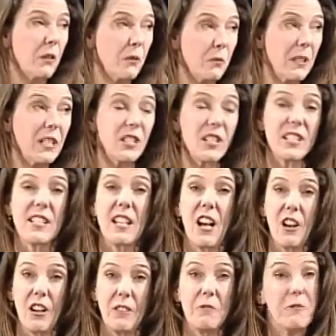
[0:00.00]
You can reach us
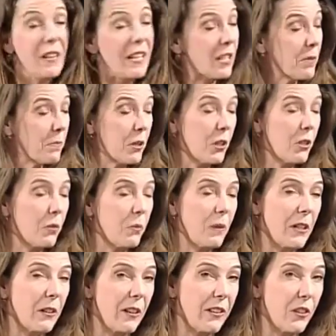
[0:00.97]
on Facebook.
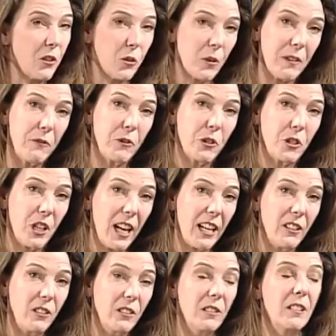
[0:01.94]
We are at the Joyful
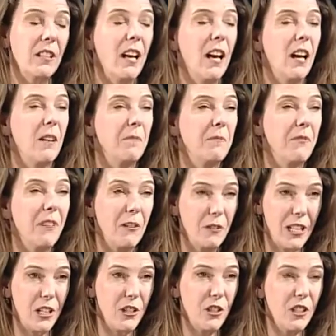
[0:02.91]
Child
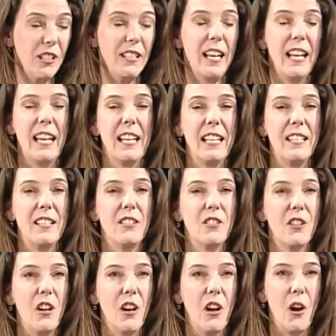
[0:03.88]
Foundation,
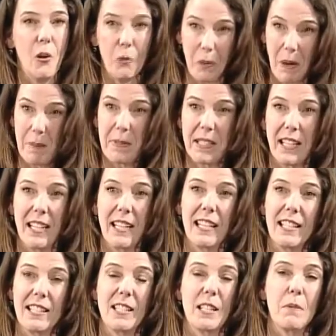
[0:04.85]
and our
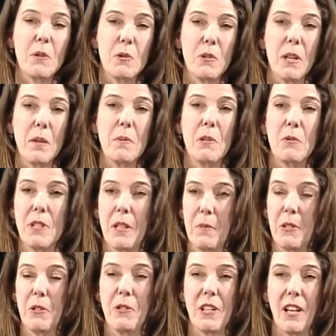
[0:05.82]
website is
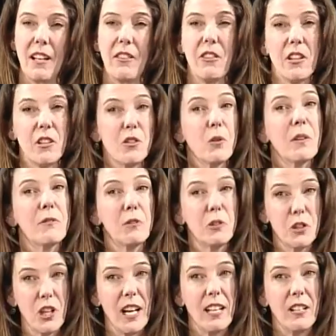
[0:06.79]

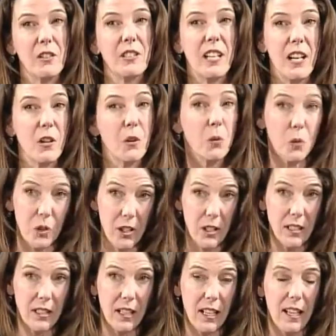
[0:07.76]

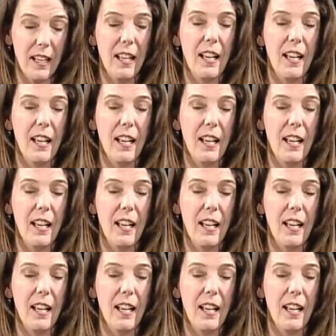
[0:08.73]
www.thejoyfulchild.org.